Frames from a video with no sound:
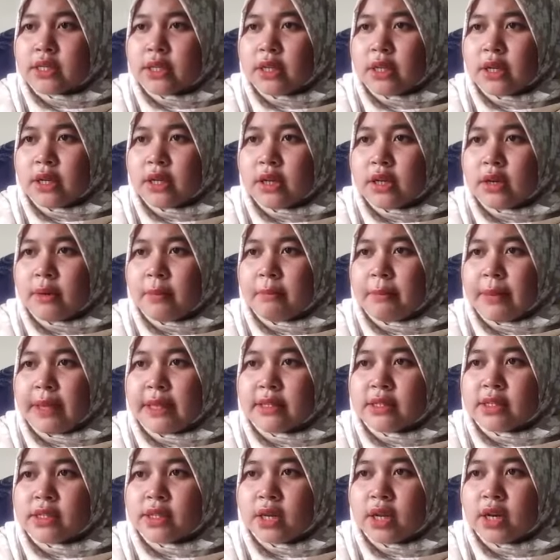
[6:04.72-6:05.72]
is
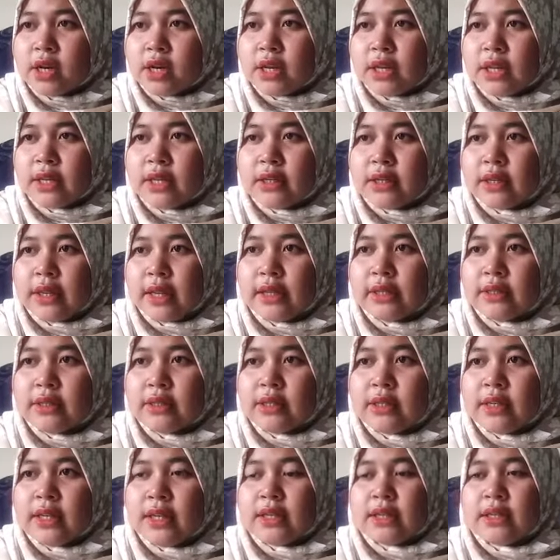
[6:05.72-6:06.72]
Manser in
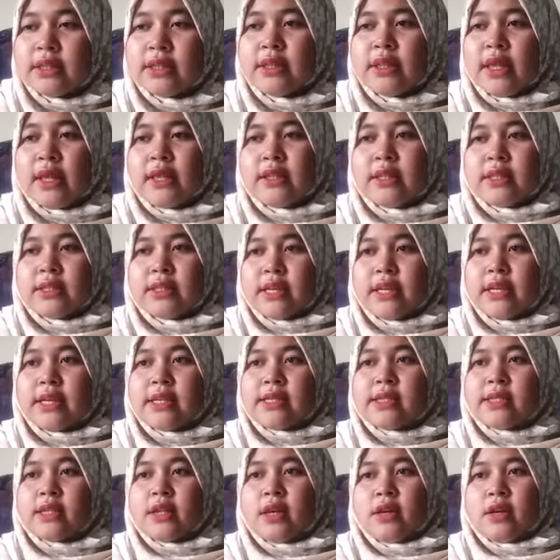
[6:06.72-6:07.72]

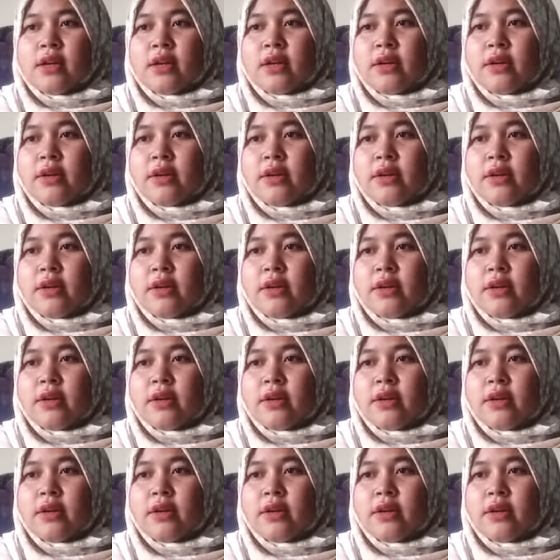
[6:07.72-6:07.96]
1996.